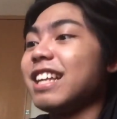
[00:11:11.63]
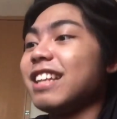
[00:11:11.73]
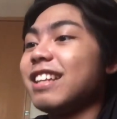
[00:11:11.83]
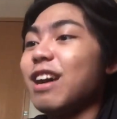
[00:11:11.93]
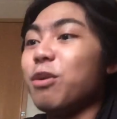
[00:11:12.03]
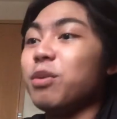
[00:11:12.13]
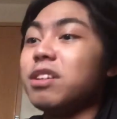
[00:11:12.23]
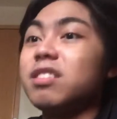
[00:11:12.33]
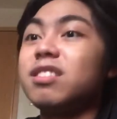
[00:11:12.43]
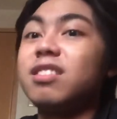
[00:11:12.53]
That
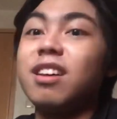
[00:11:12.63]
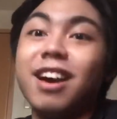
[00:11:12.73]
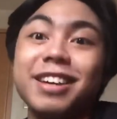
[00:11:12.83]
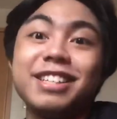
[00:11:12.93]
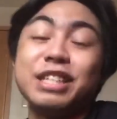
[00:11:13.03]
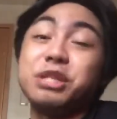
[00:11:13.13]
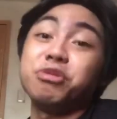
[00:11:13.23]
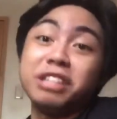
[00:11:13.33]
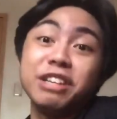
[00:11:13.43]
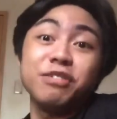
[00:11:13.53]
was honestly
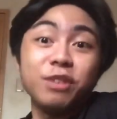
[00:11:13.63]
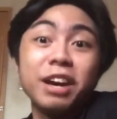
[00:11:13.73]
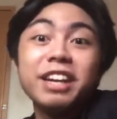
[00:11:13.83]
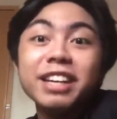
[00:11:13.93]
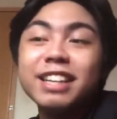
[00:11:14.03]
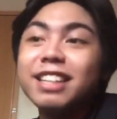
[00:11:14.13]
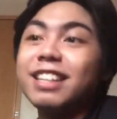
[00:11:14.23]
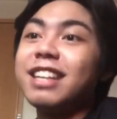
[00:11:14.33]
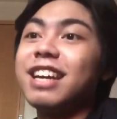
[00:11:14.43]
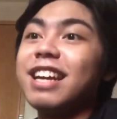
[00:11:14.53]
really fun.
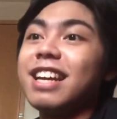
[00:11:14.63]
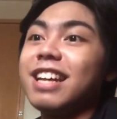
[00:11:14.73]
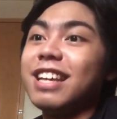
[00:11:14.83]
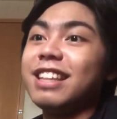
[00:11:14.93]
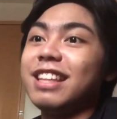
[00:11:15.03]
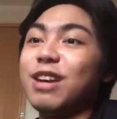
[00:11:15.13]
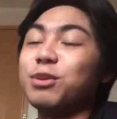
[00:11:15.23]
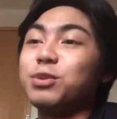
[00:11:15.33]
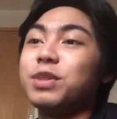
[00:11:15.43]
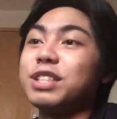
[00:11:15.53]
That
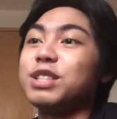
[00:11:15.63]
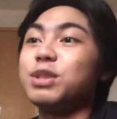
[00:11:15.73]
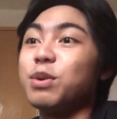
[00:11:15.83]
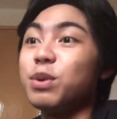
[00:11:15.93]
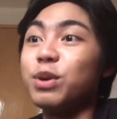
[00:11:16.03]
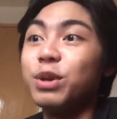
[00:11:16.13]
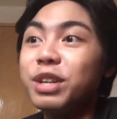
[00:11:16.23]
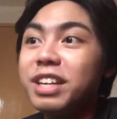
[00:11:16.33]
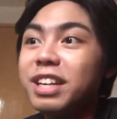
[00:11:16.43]
was so good.